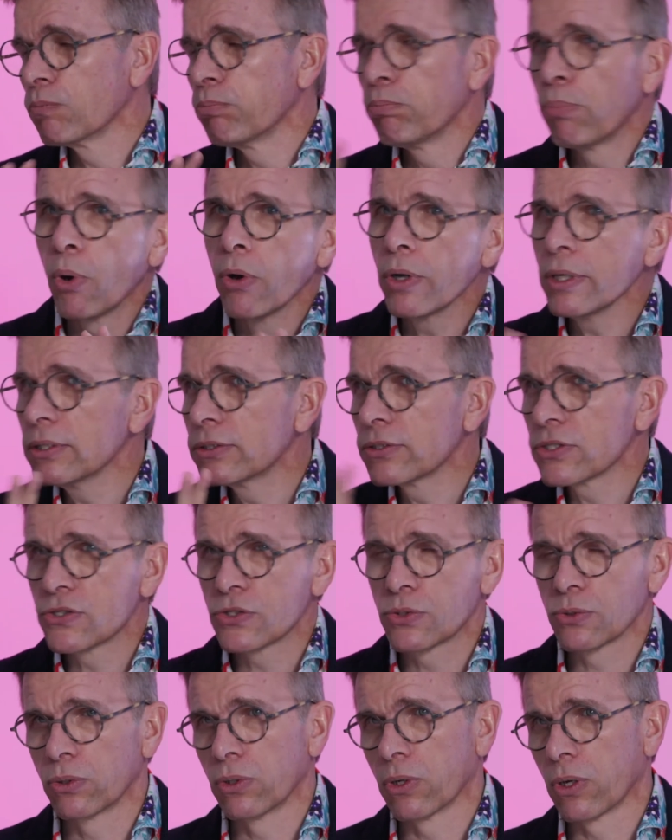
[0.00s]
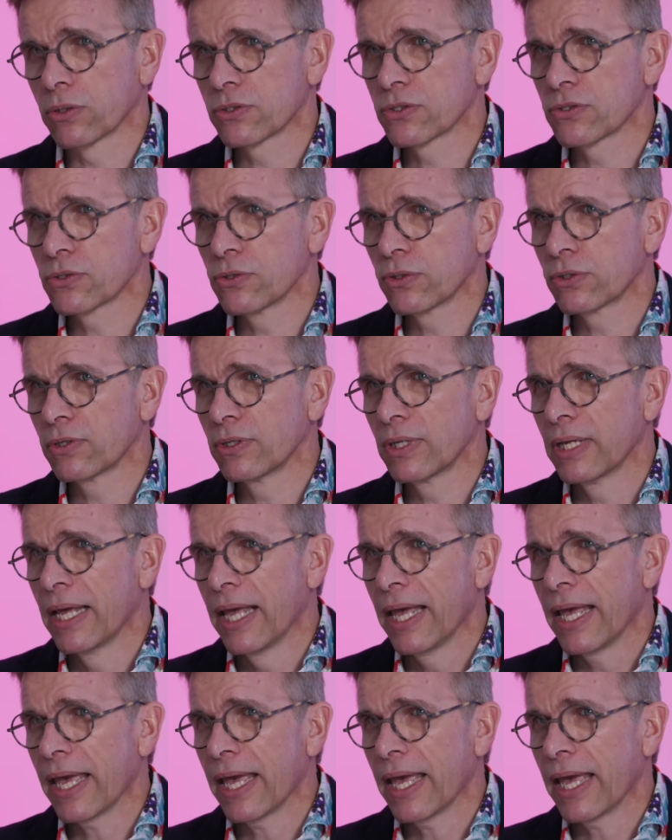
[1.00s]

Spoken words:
pointers to God, certain